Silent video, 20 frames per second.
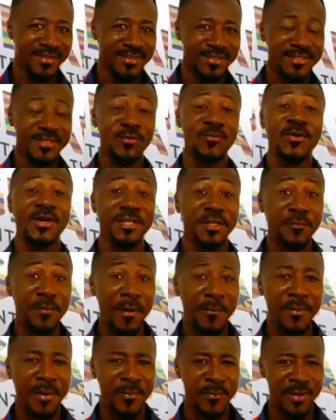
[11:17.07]
ye wade
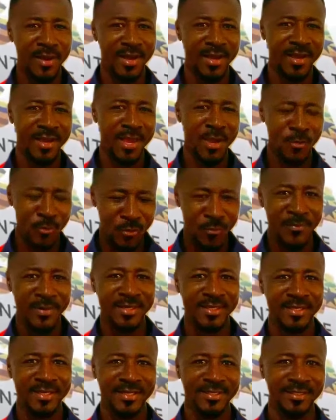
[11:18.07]
papa e wo my
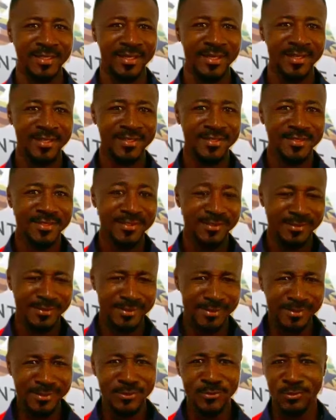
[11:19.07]
Ghana
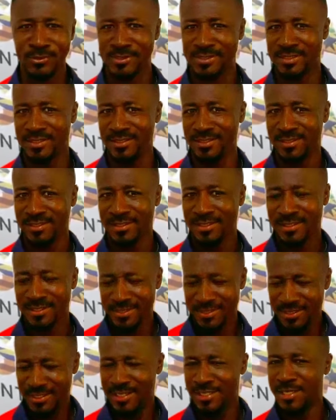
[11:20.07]
seriously
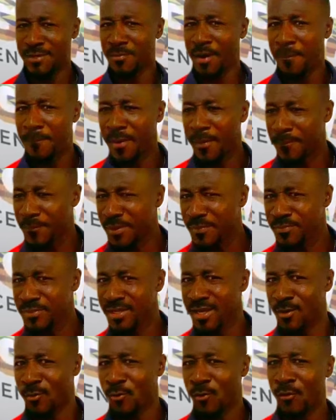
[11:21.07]
ene ma papa bi
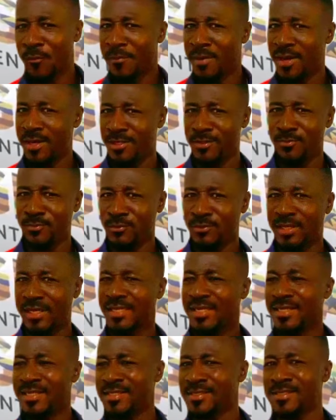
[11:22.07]
a wo my mo
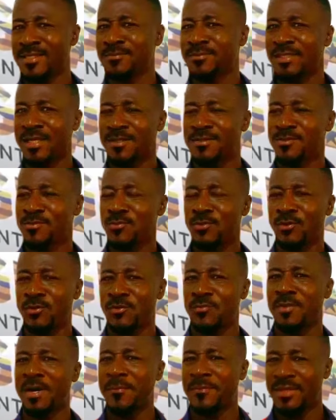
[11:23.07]
aya na sometimes wo no
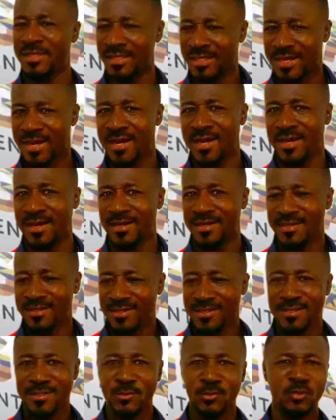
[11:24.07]
ma meka
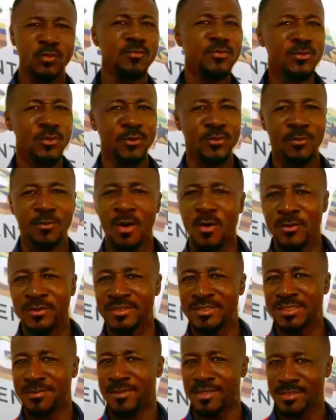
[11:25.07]
obi wo no ma on
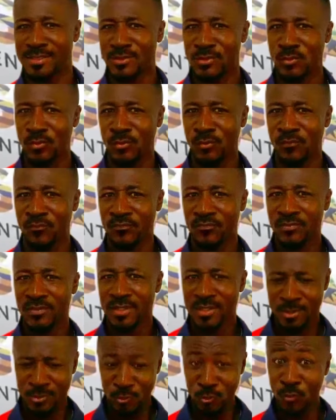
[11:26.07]
temase wo
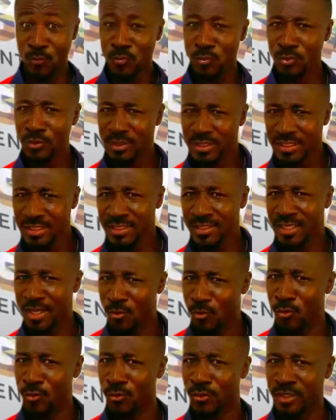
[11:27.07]
obroni e
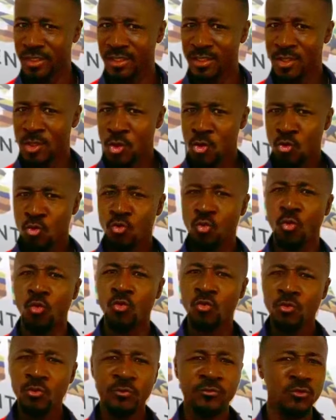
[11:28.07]
wo hoi o
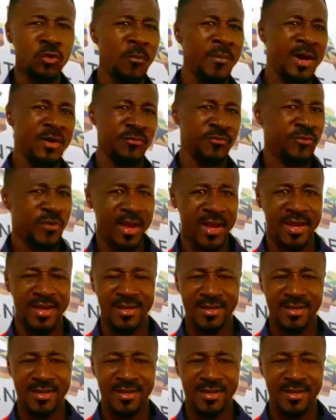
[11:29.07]
hu from afar